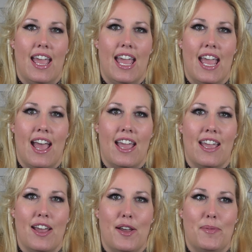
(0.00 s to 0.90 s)

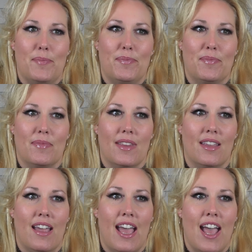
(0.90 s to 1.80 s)
I
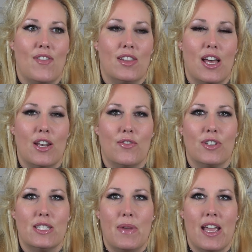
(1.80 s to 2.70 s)
have a lot of
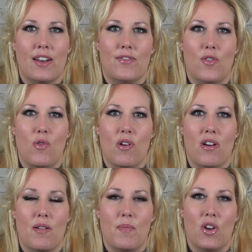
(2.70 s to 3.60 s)
respect
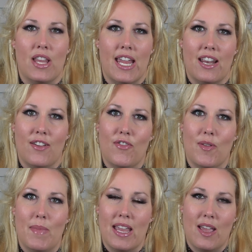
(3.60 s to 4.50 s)
for Marlena
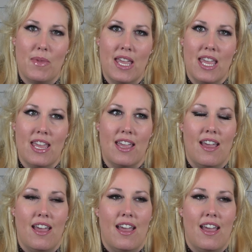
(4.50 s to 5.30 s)
from Makeup Geek